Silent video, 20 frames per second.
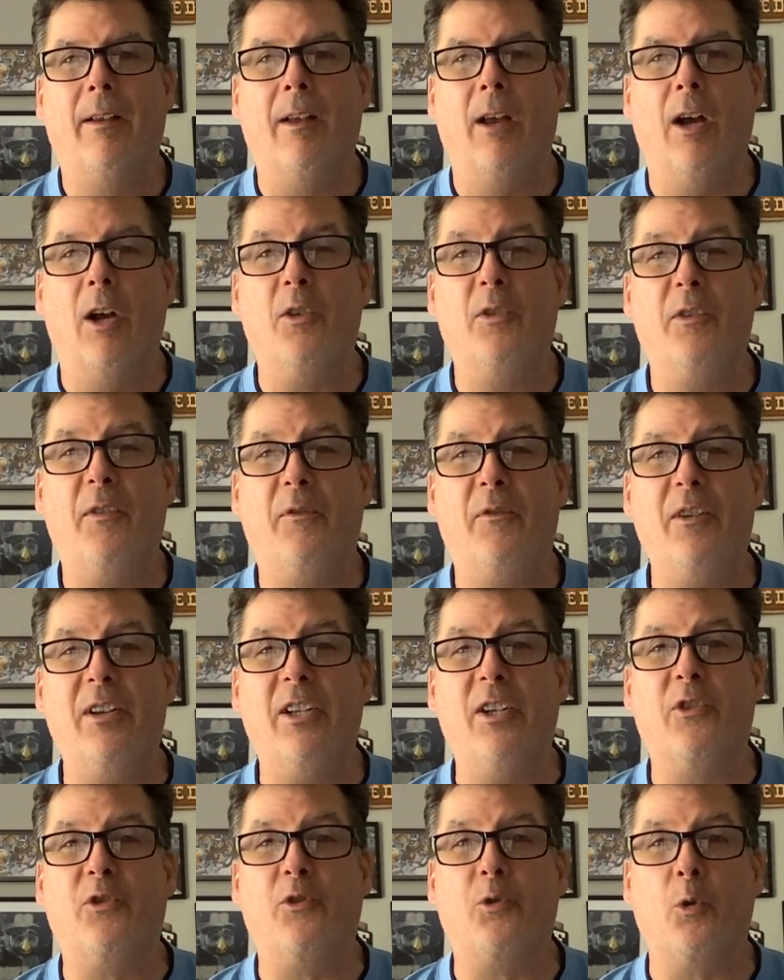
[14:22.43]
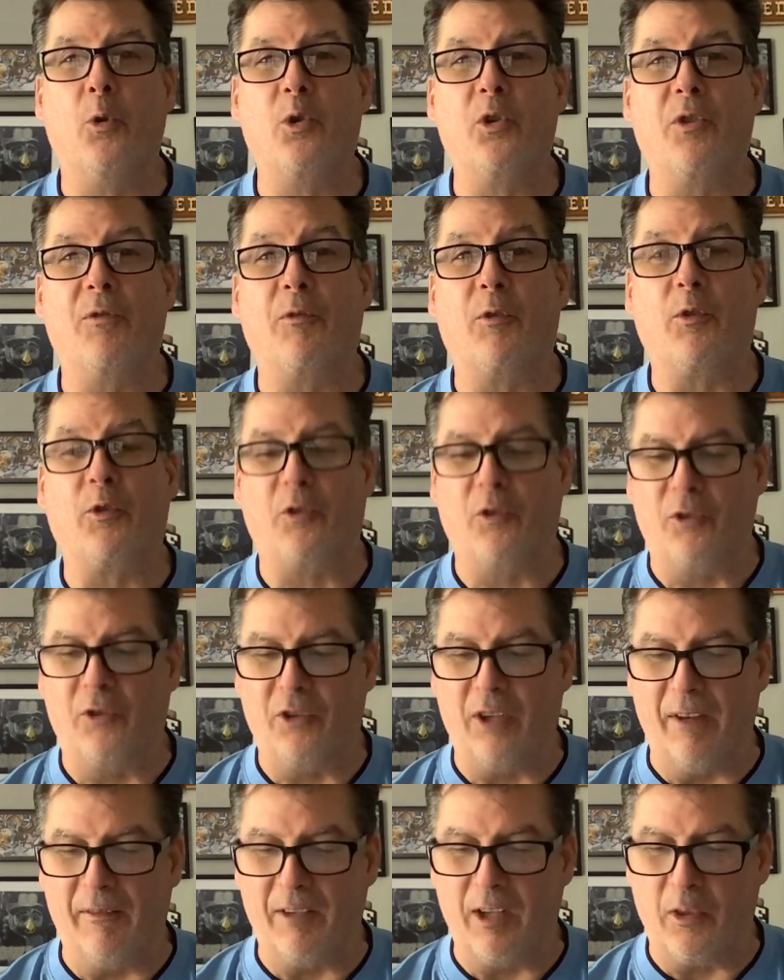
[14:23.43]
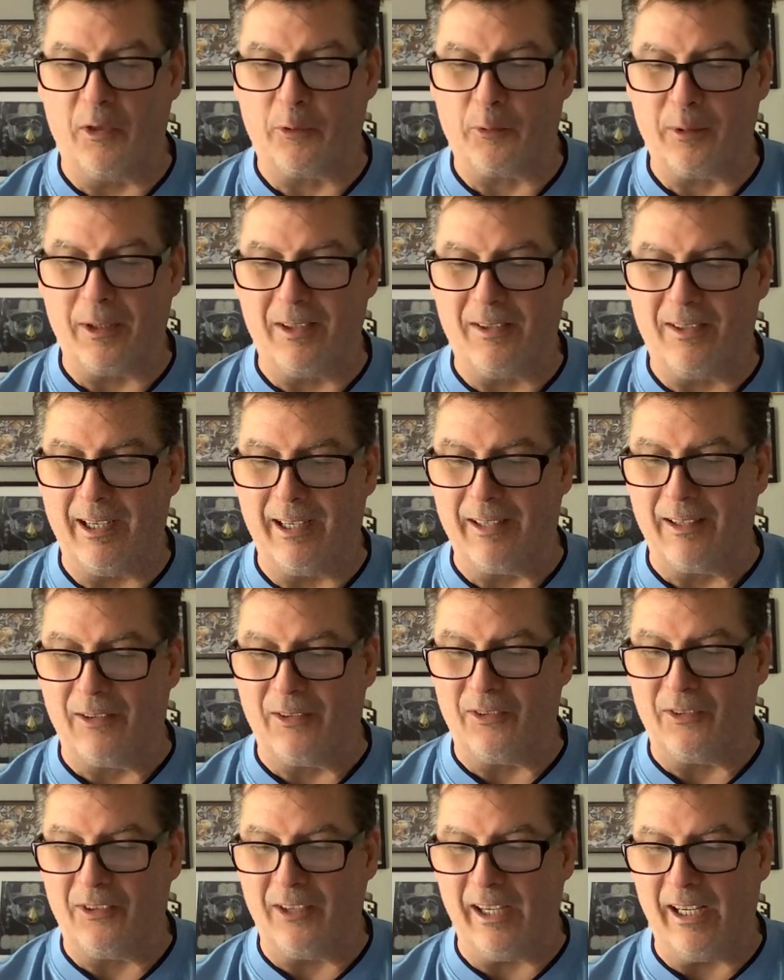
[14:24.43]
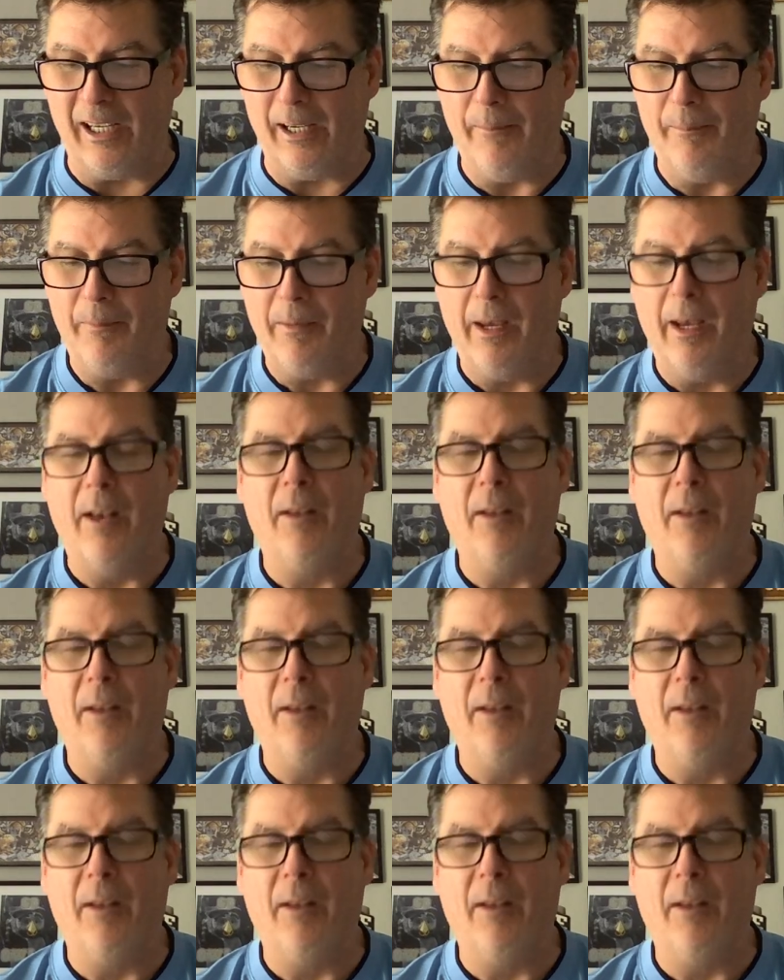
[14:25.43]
Undefeated Georgia versus 7-3 Tennessee.